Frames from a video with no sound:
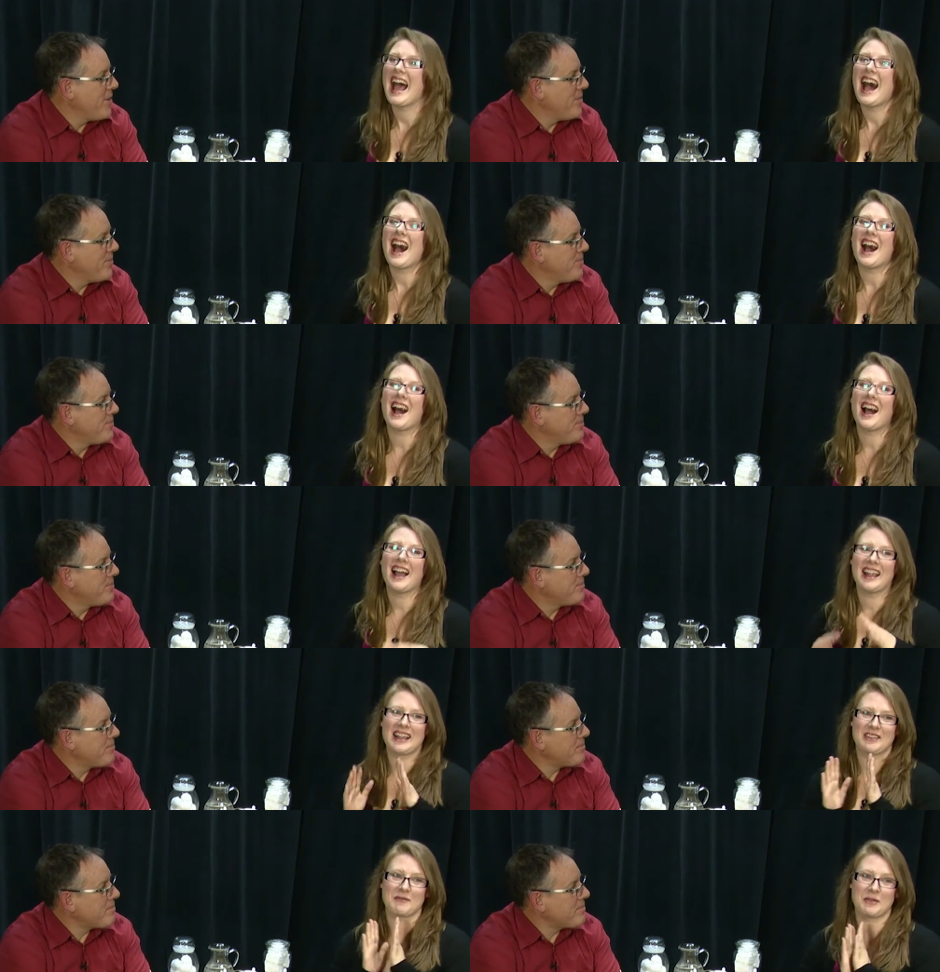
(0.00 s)
Speaker 1: I
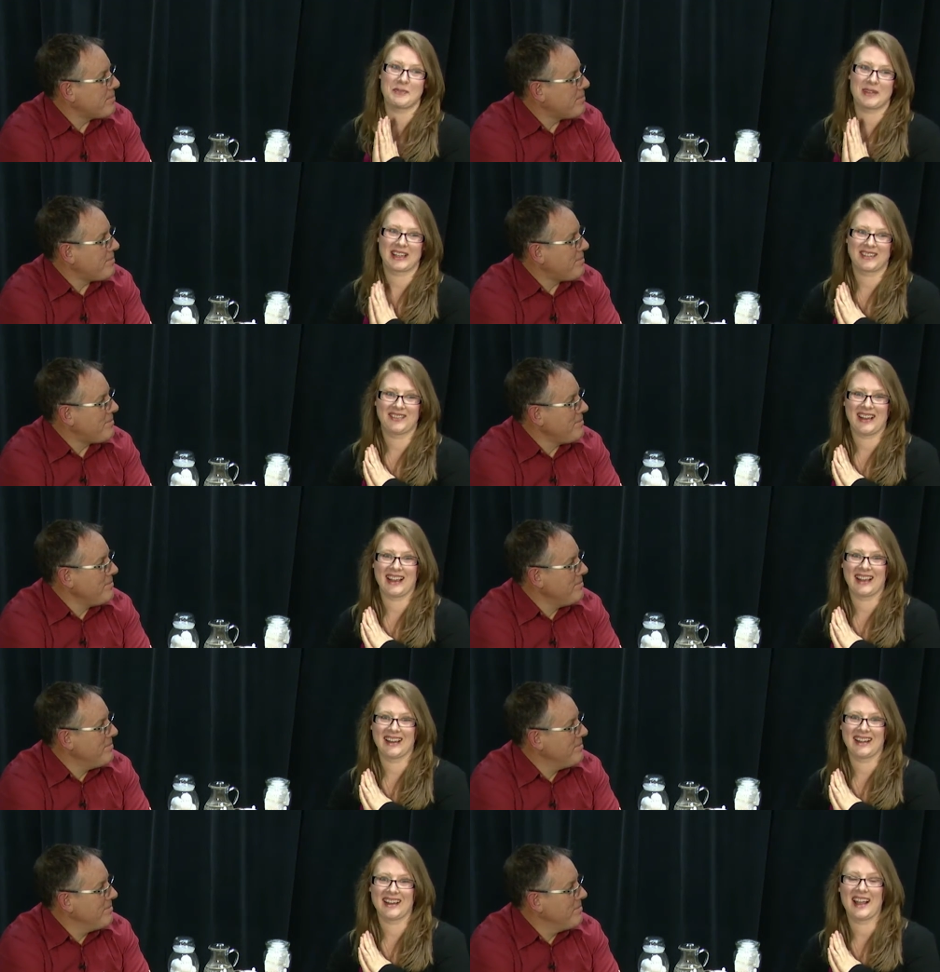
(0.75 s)
am a big
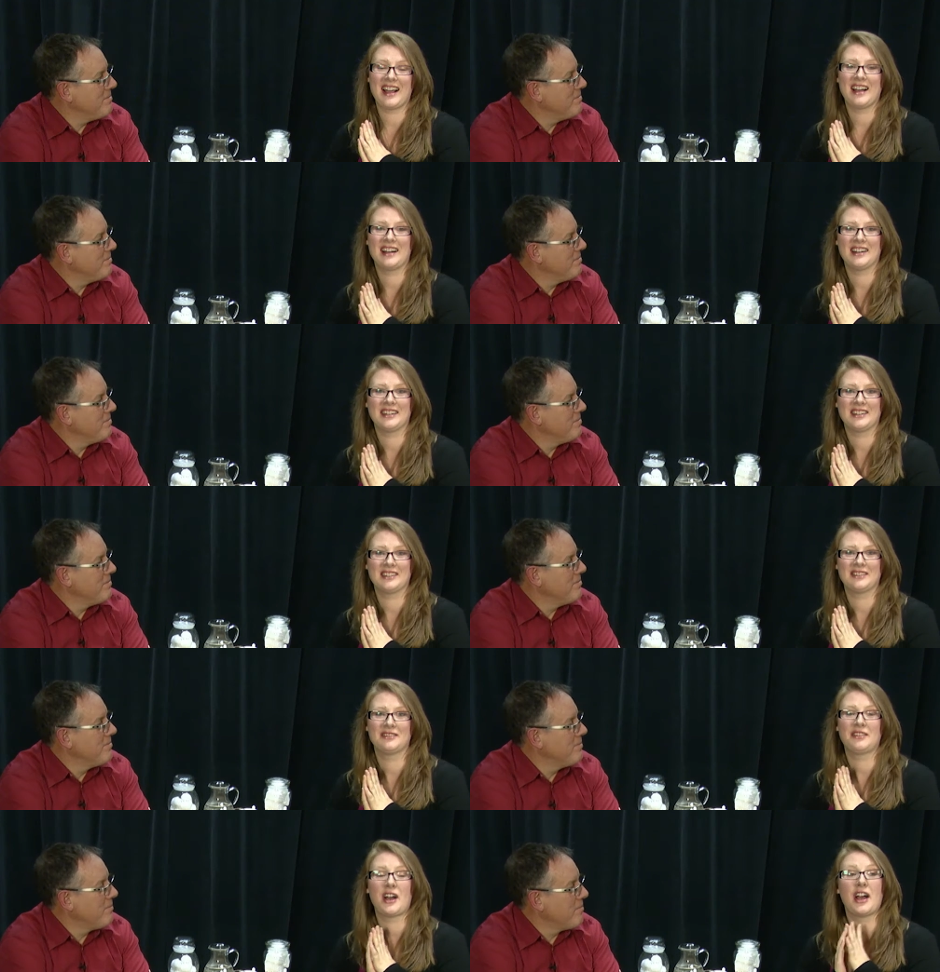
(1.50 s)
fan
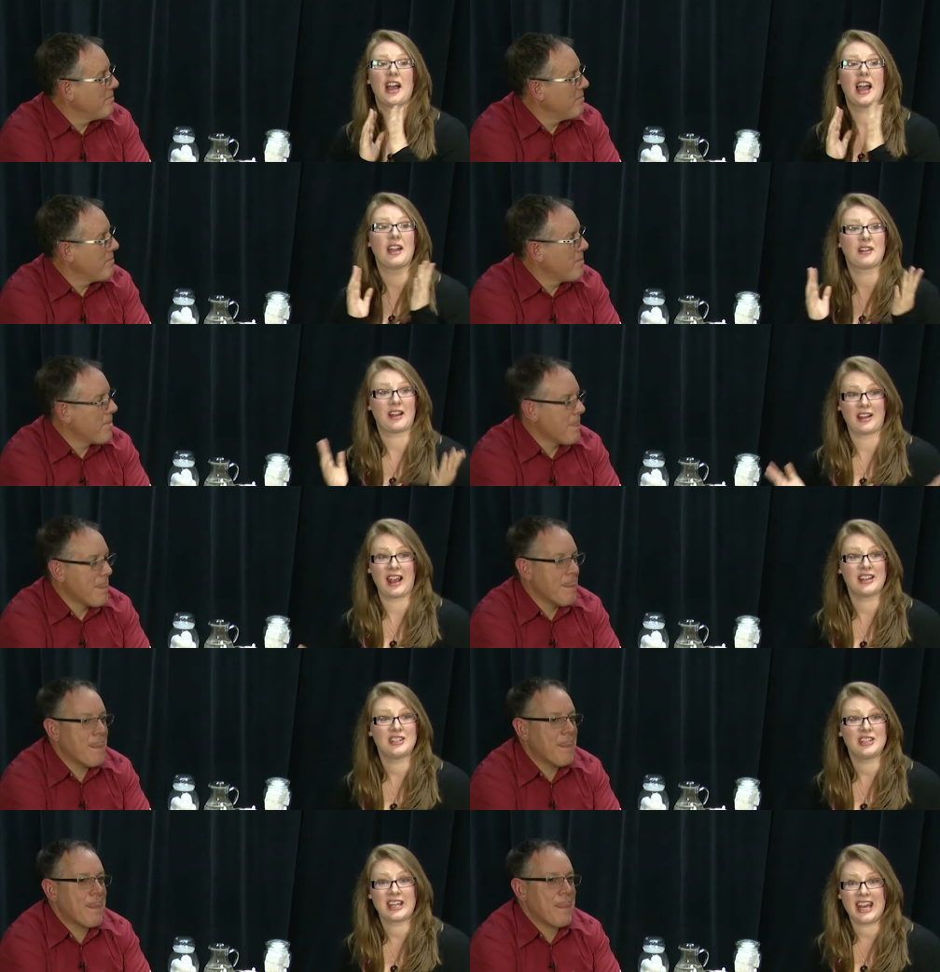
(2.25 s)
of
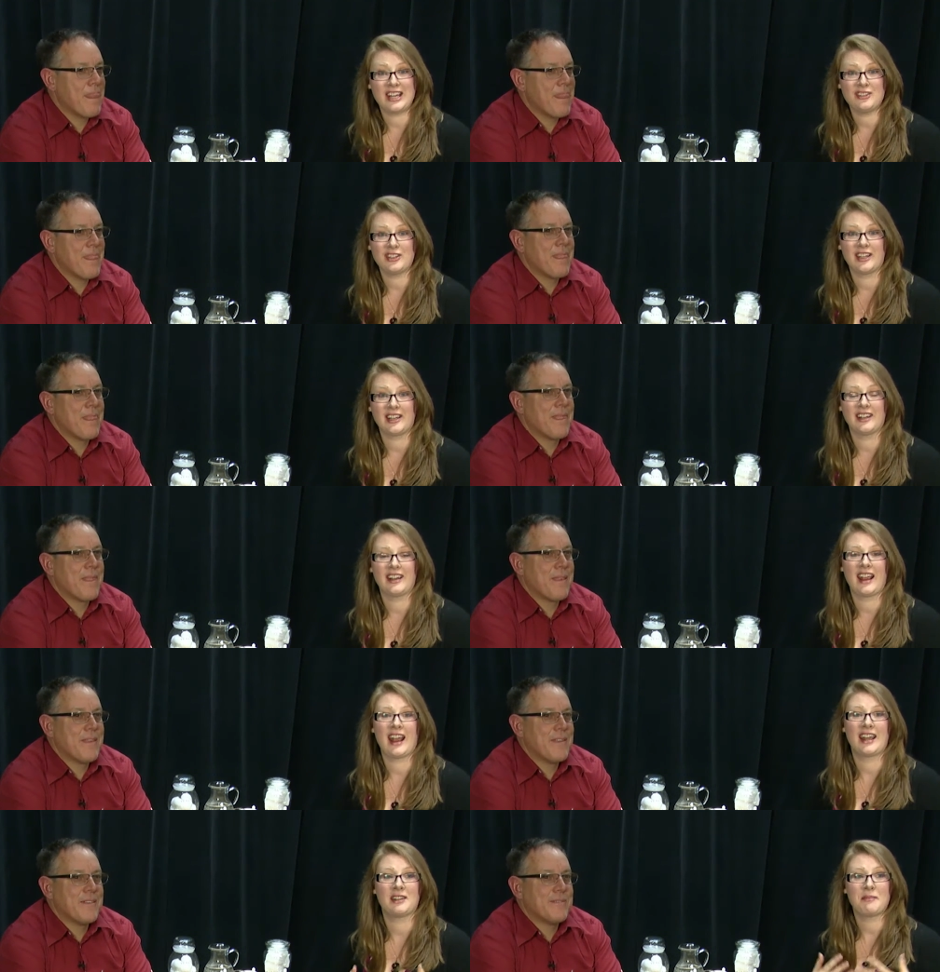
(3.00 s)
education
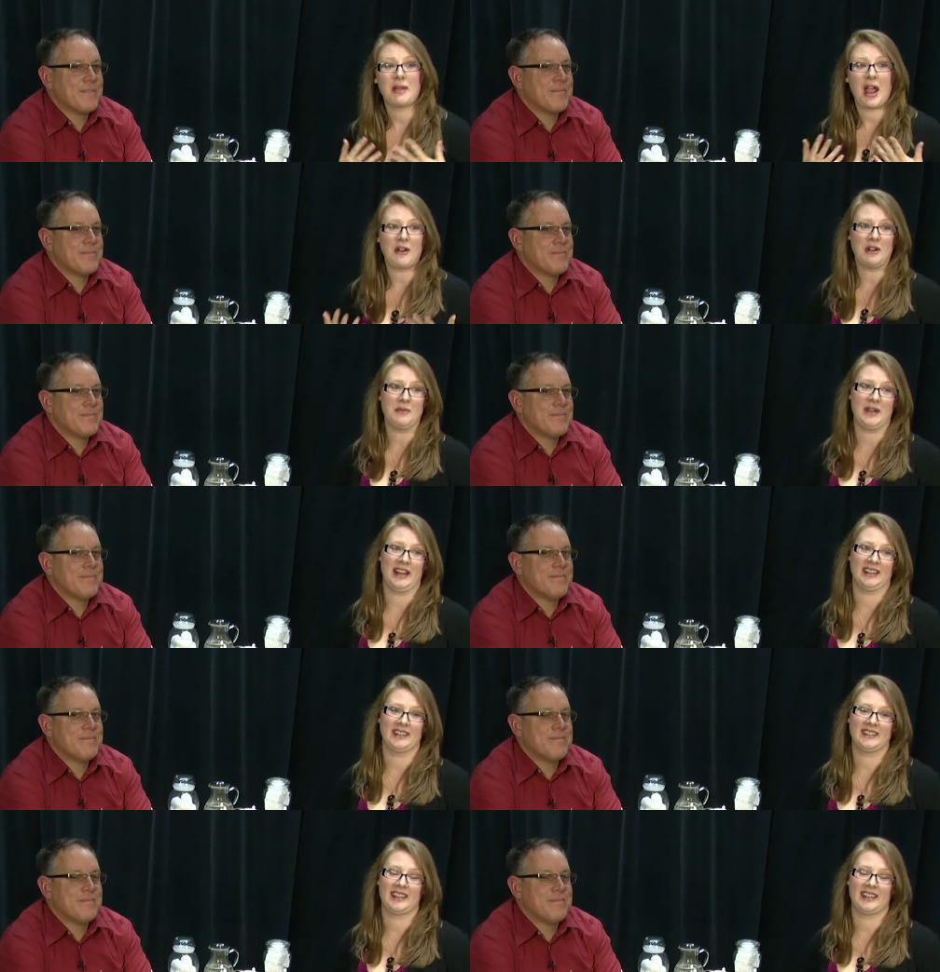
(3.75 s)
and empowerment,